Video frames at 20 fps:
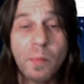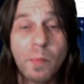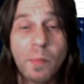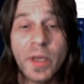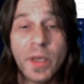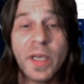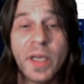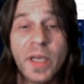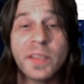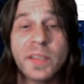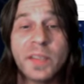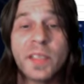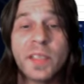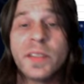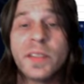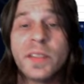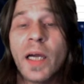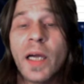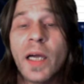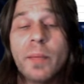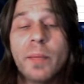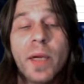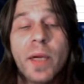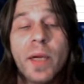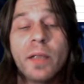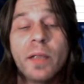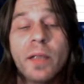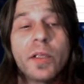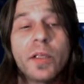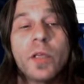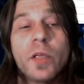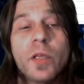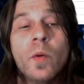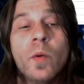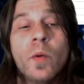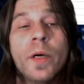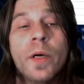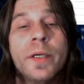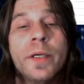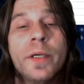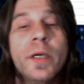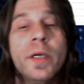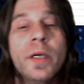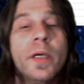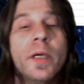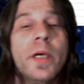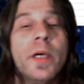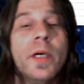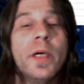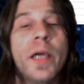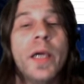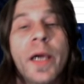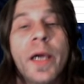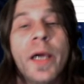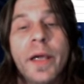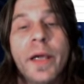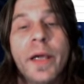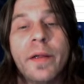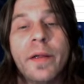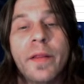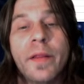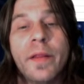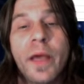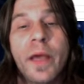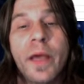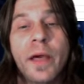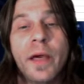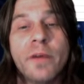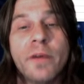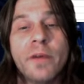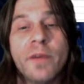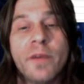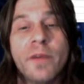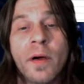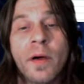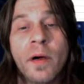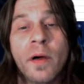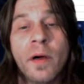but it's not a bad looking one, and they have